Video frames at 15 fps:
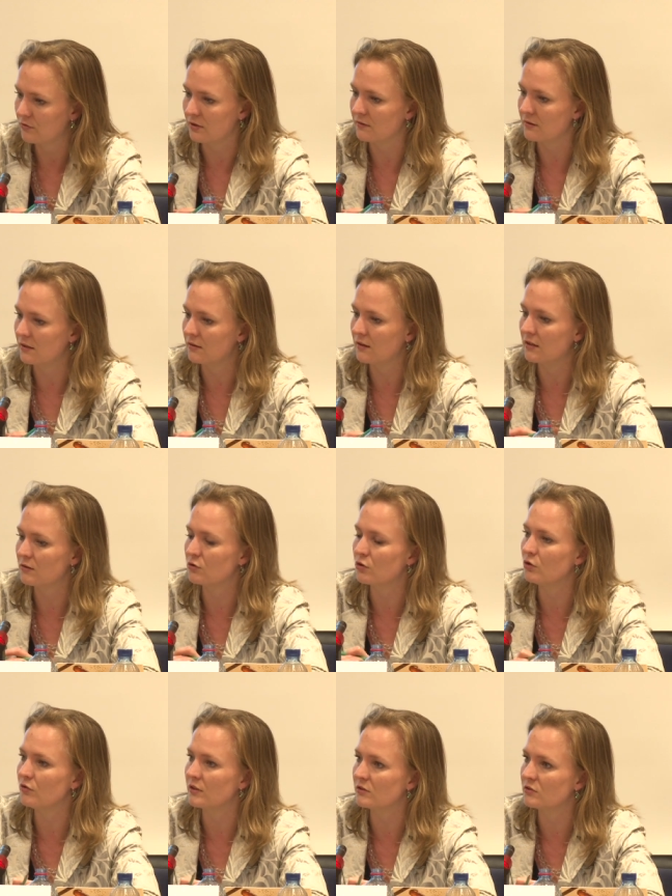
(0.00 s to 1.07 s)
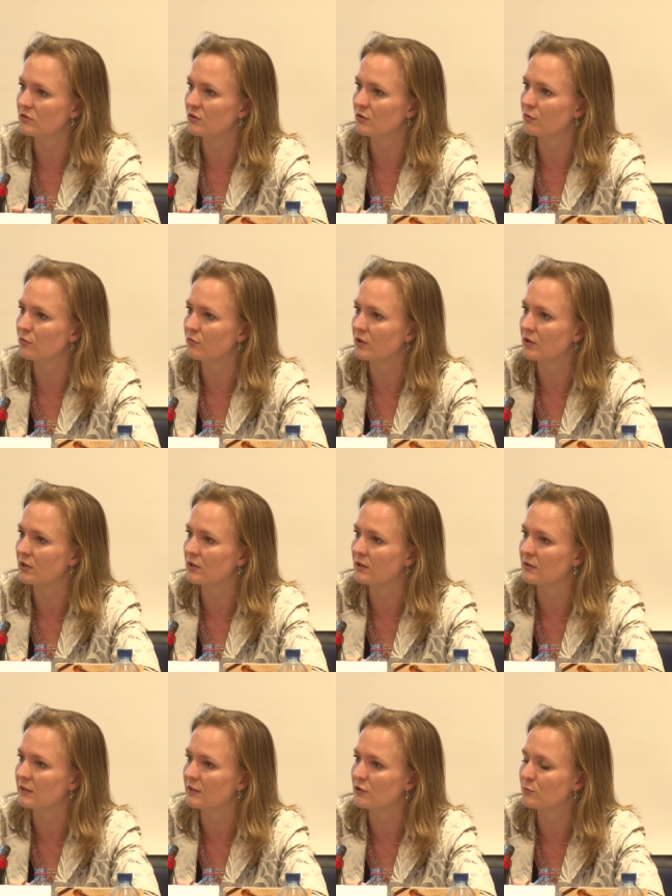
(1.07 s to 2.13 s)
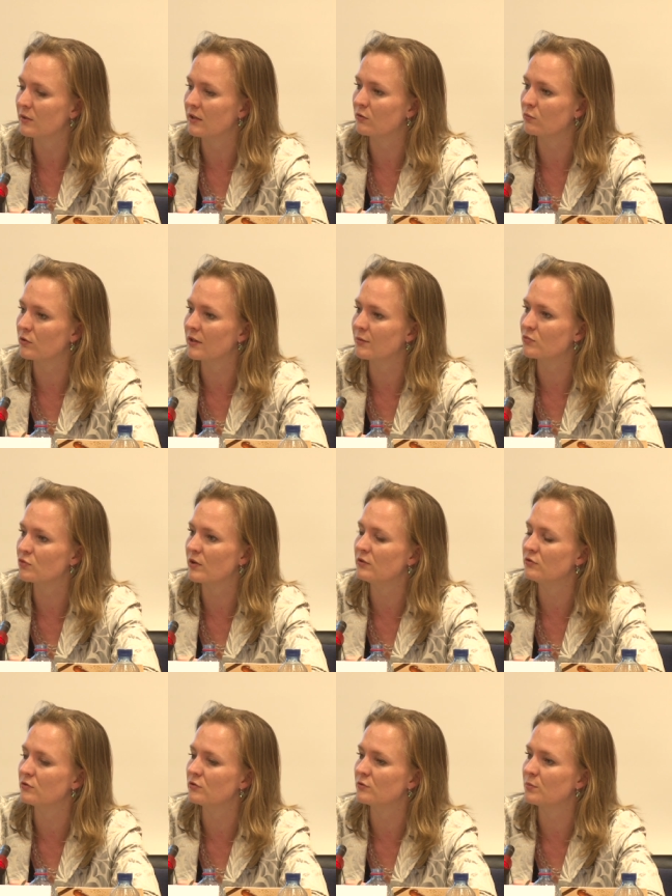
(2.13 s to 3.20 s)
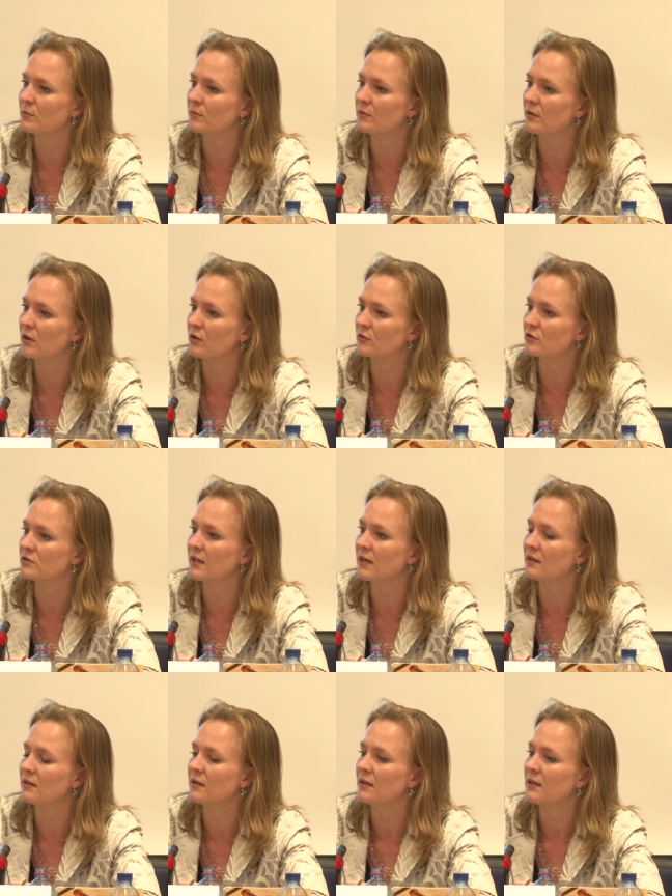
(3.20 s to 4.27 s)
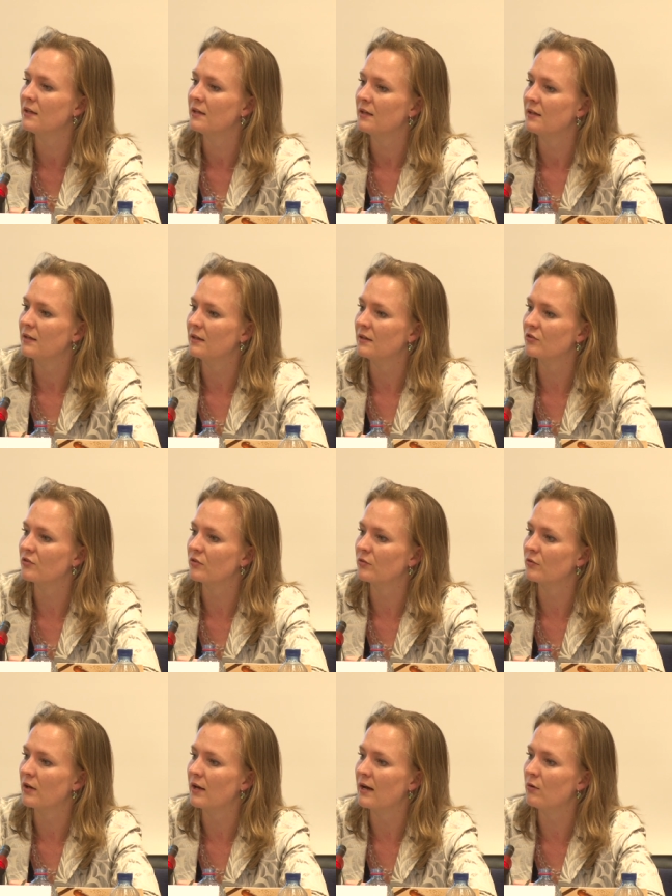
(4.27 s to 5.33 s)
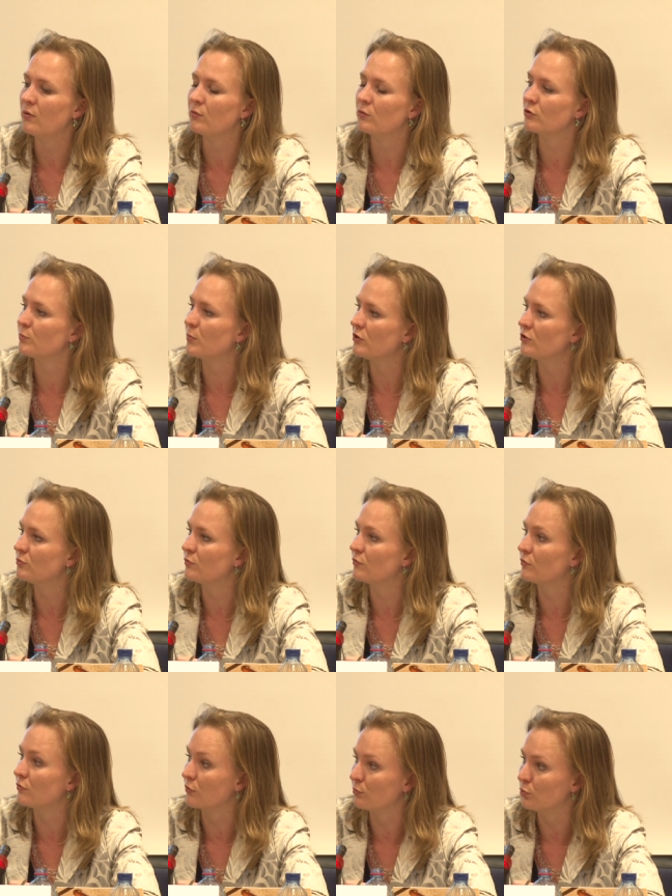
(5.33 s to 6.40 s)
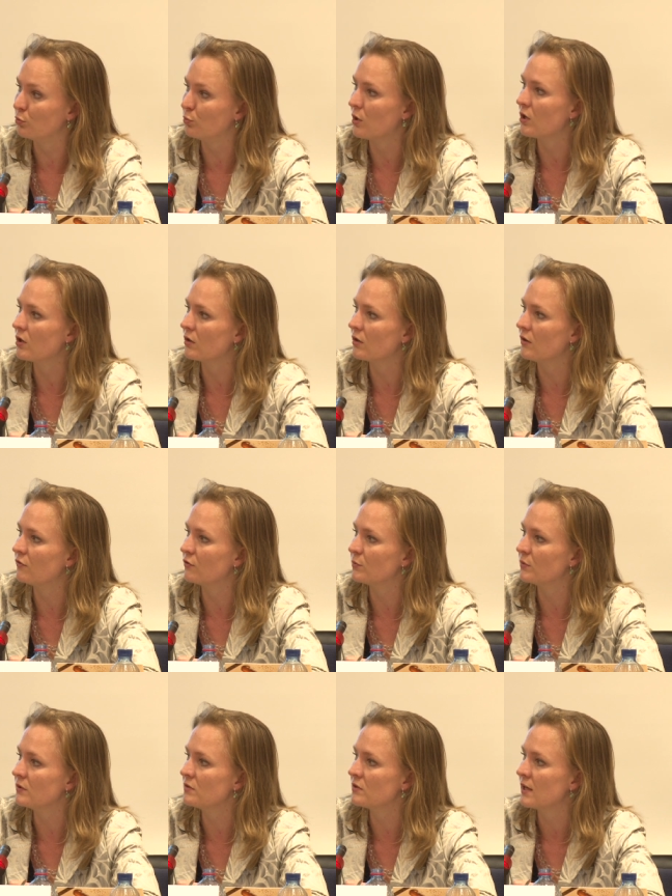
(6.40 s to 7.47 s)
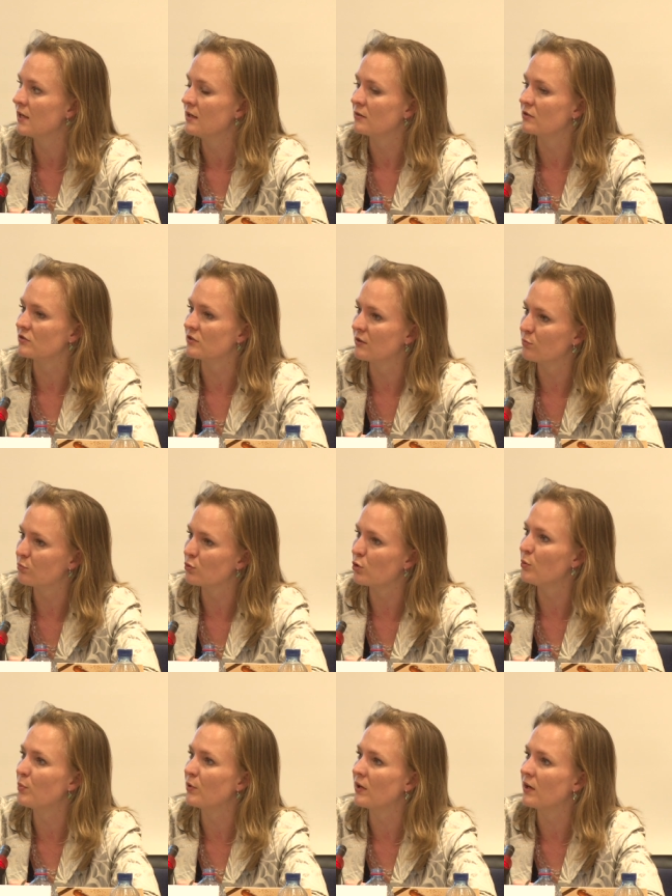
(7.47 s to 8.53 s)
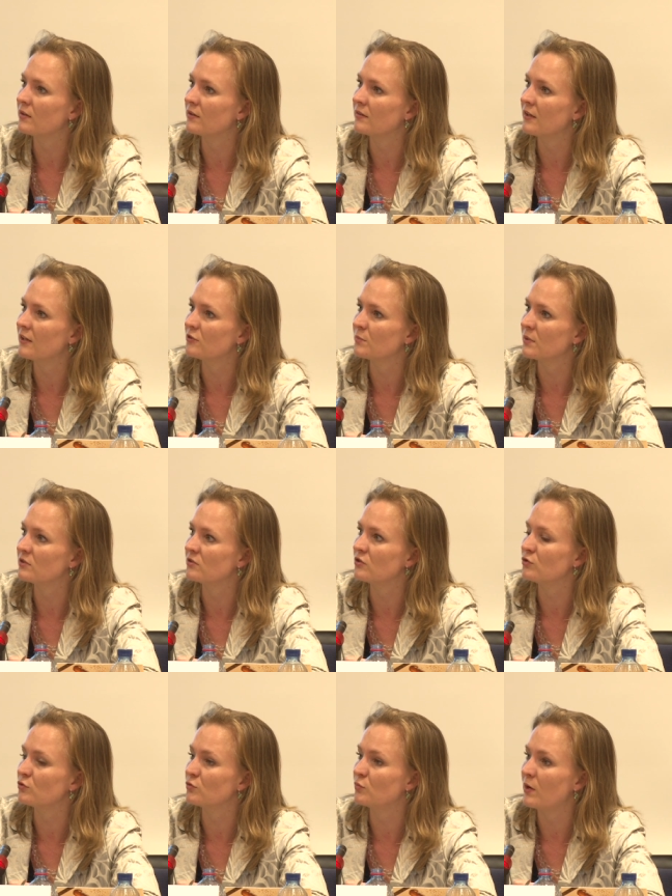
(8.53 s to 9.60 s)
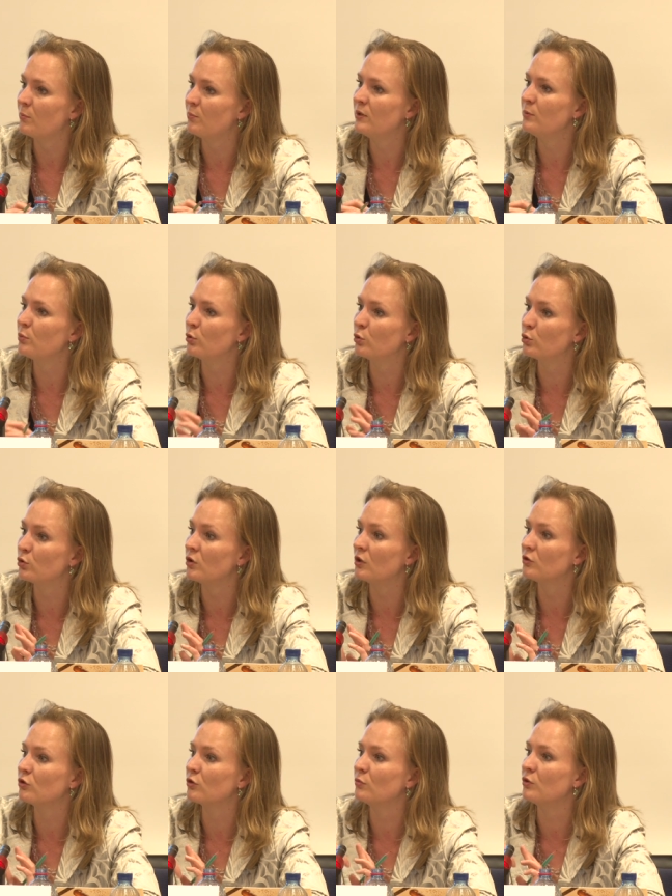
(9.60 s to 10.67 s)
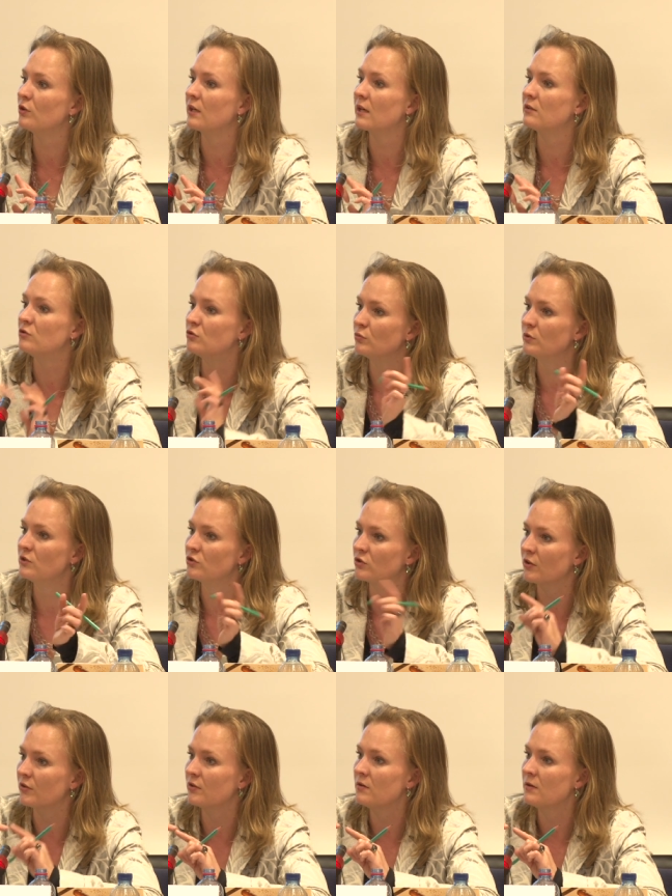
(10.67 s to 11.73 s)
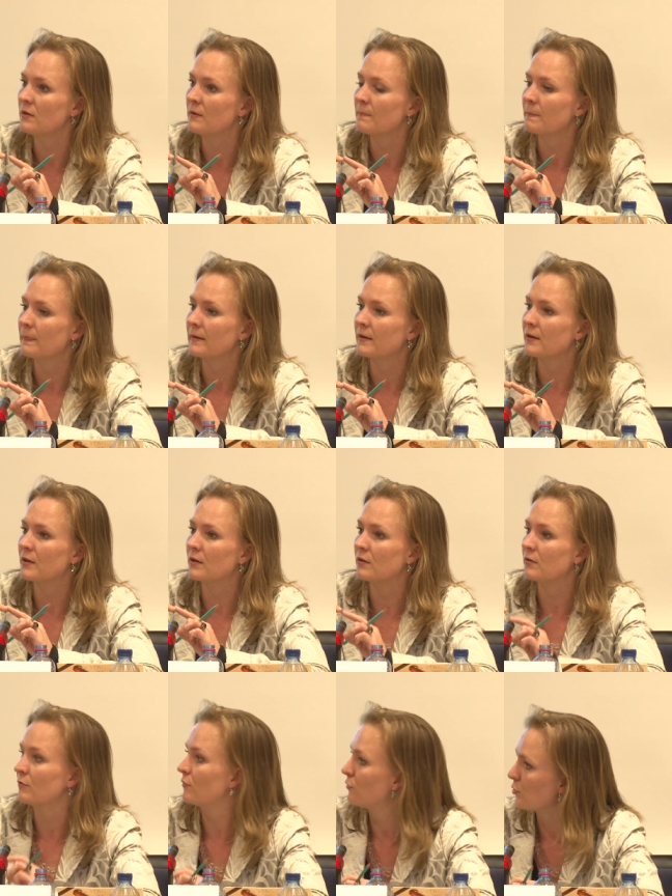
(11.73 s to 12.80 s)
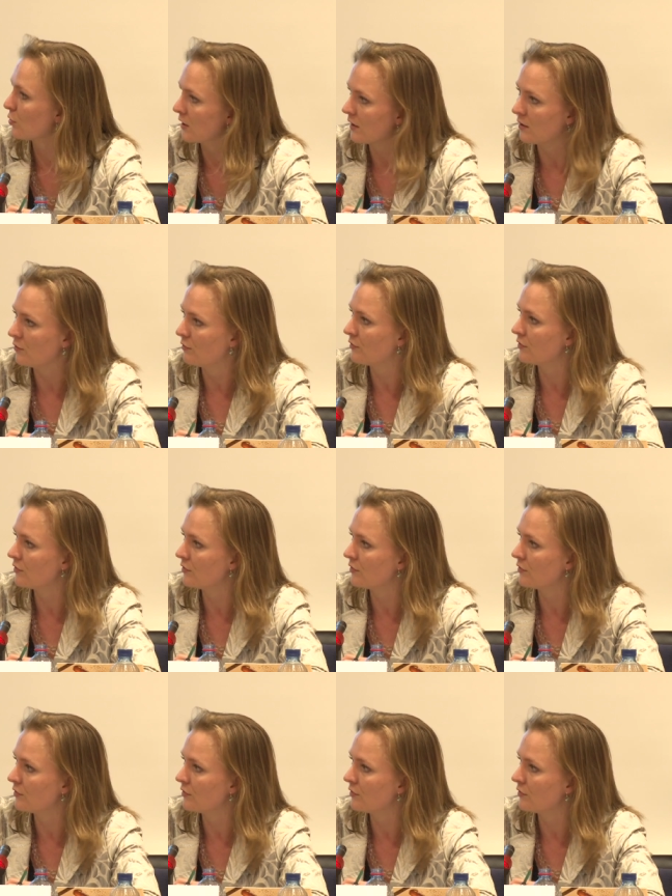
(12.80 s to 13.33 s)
think that that context you very clearly explained. What I'm trying to understand is how it was possible for the Mubarak government to send propaganda text messages while people could not communicate to each other for health.